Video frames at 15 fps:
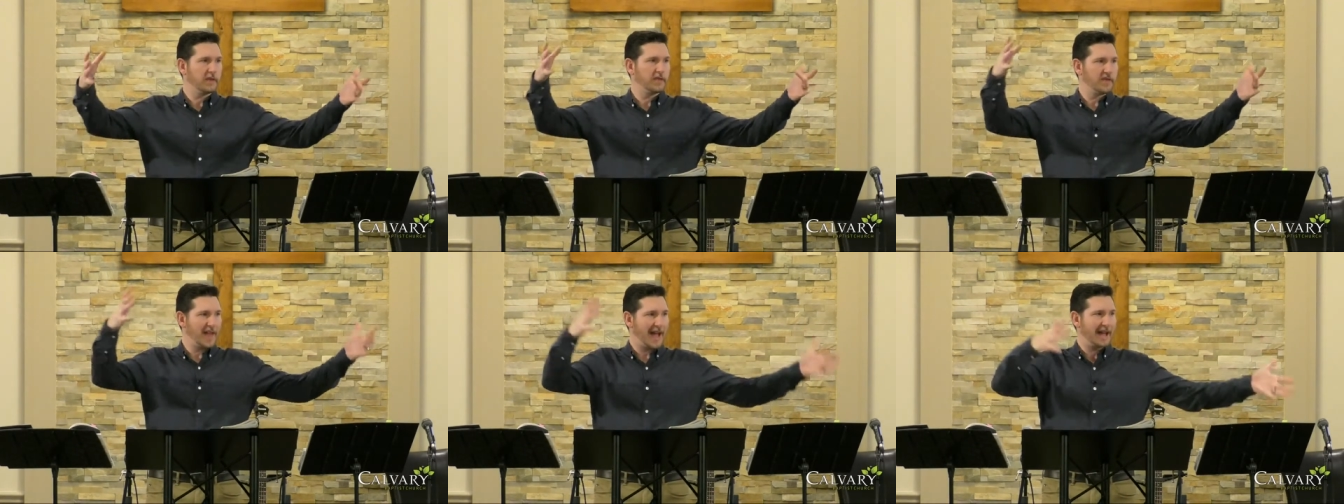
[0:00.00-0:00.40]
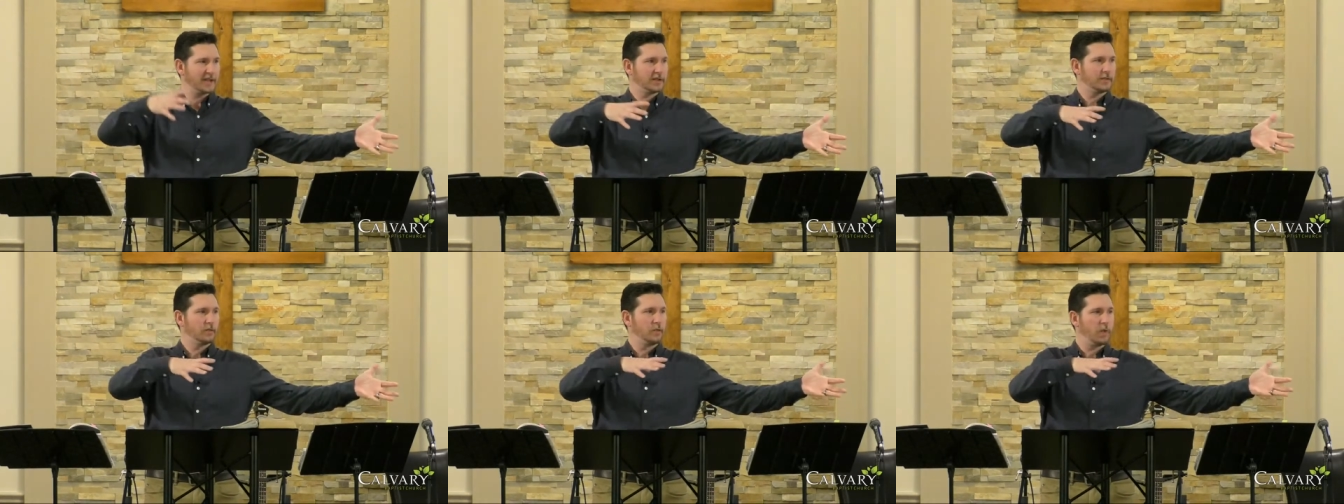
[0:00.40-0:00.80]
and
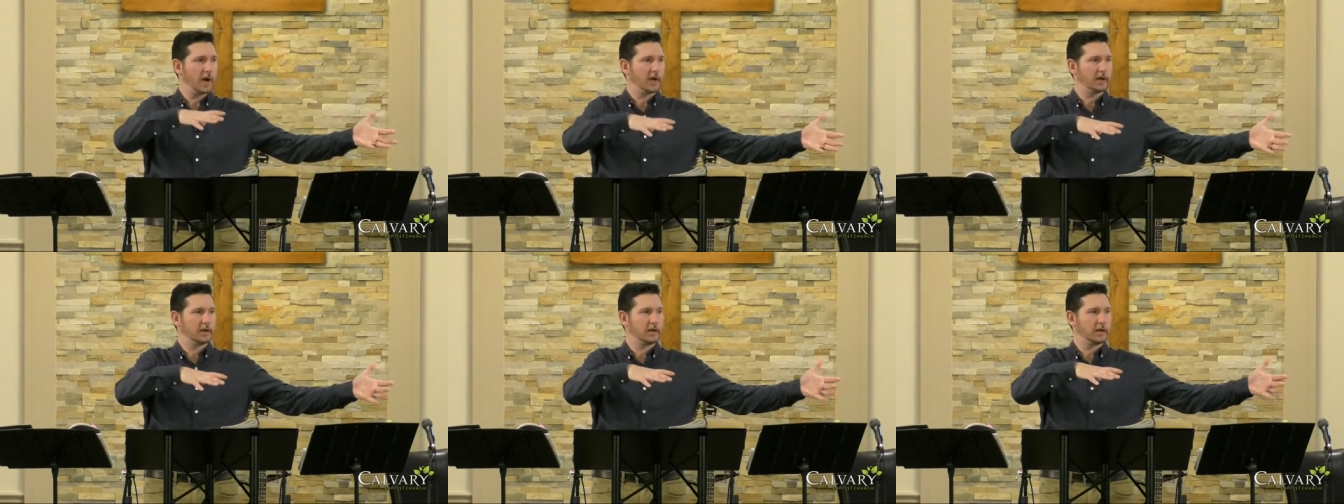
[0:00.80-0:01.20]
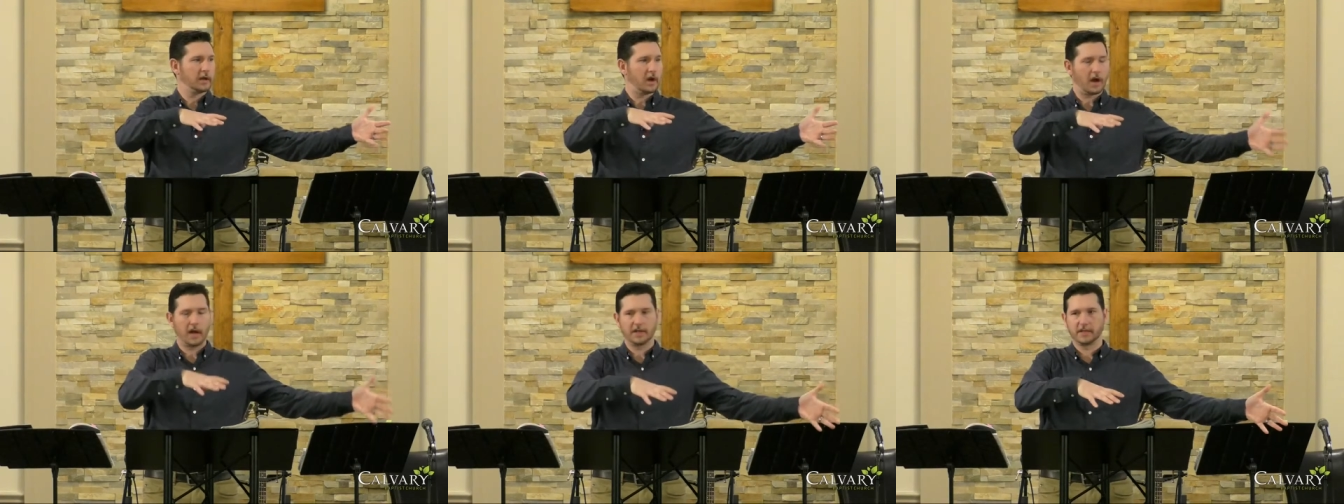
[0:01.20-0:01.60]
that's what
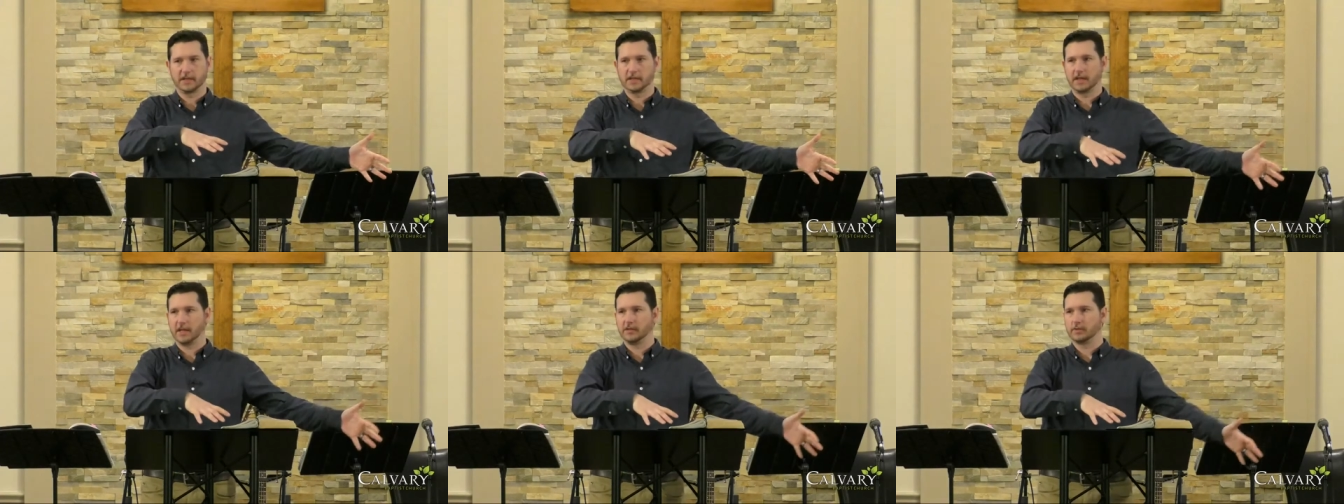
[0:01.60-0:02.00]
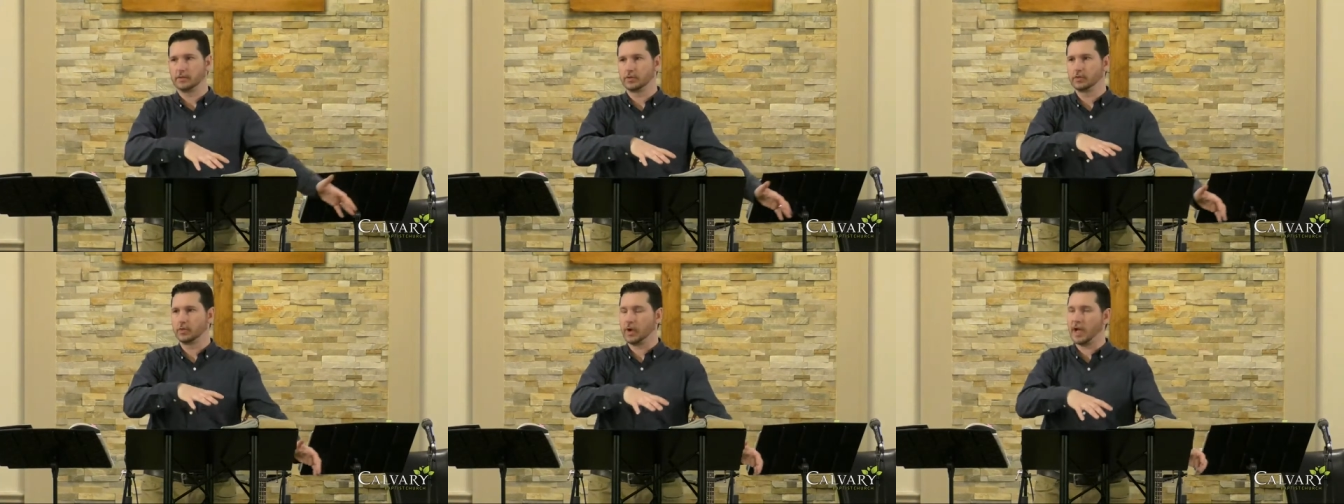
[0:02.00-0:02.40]
causes us
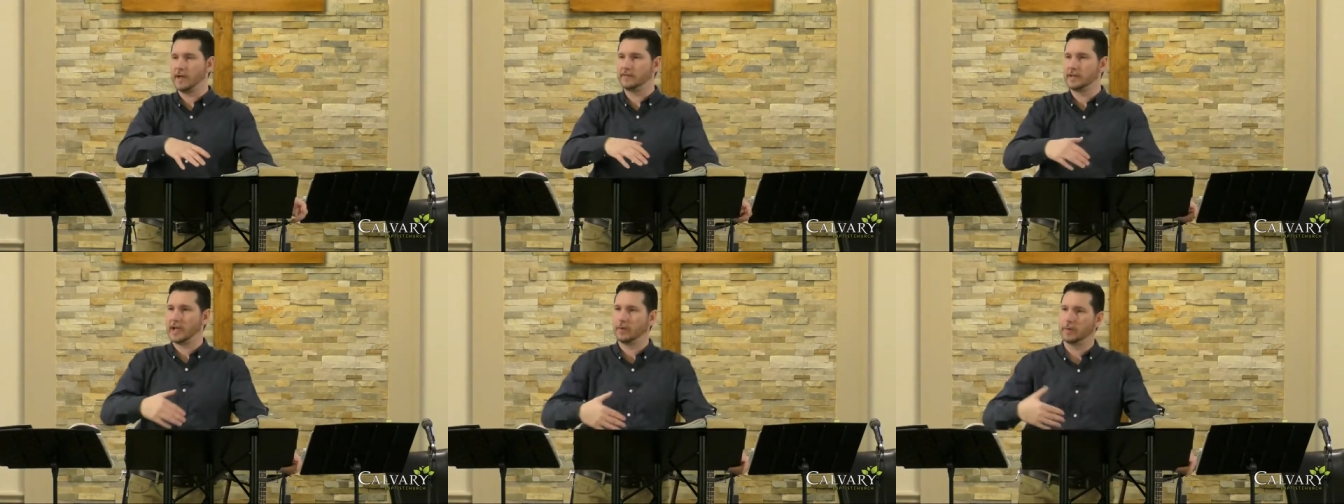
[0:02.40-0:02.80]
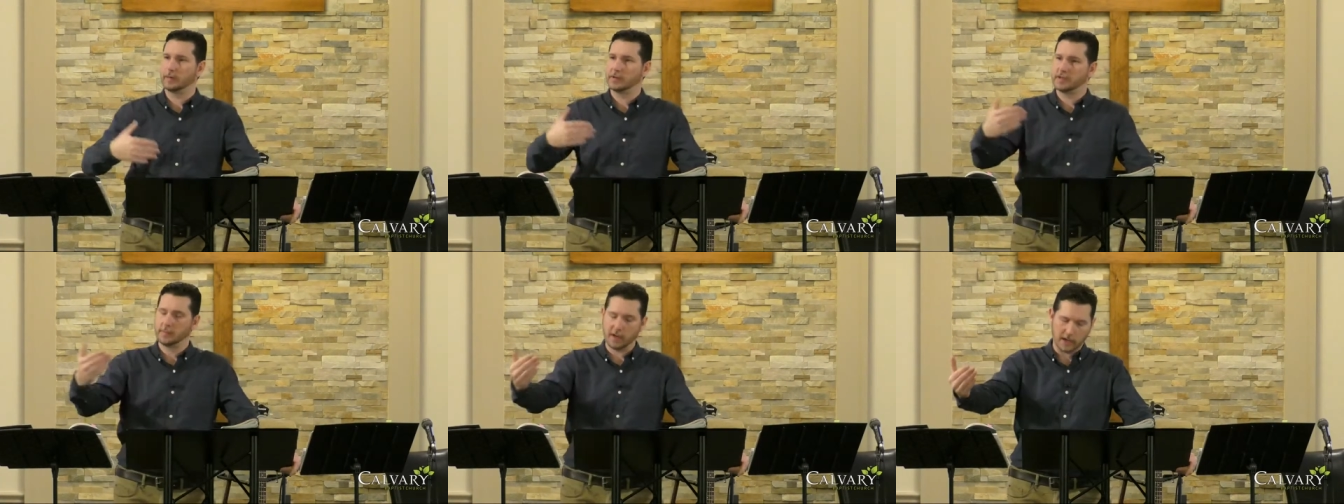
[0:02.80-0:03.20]
or drives how we
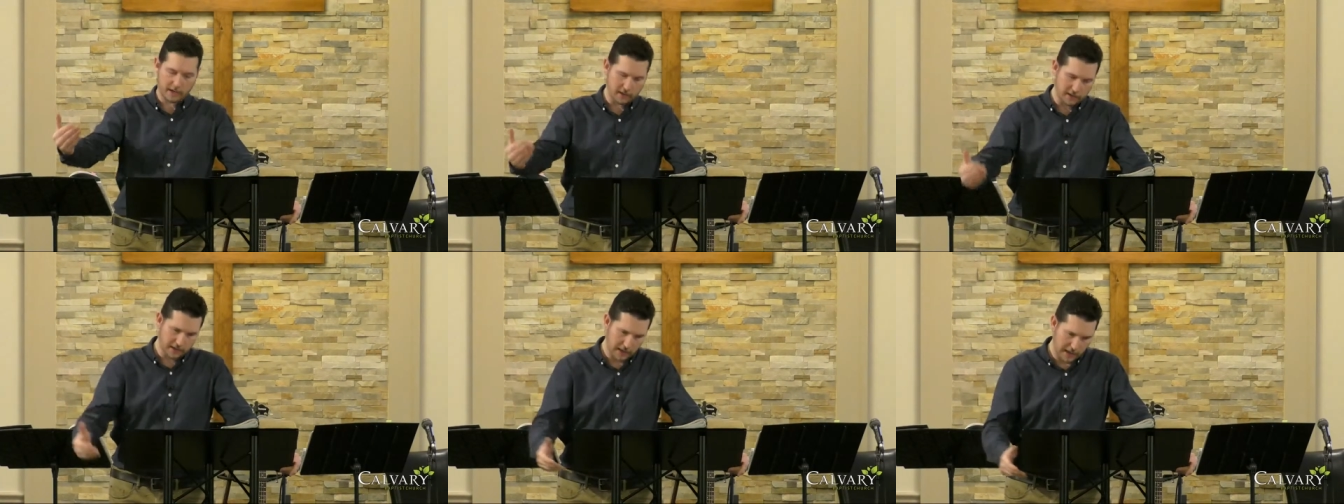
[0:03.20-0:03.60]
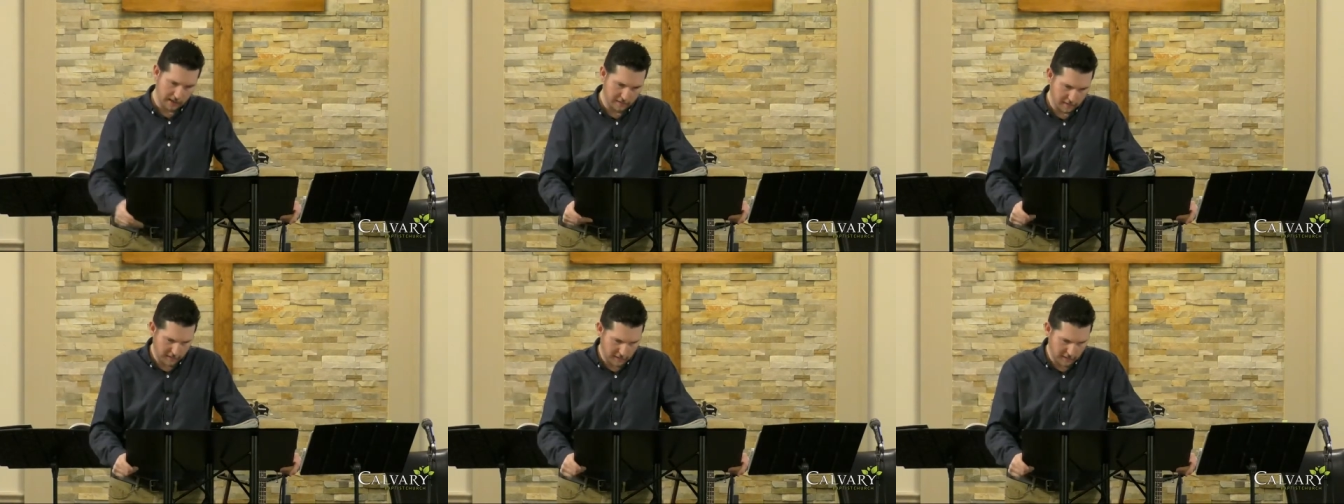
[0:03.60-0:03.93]
respond in this life.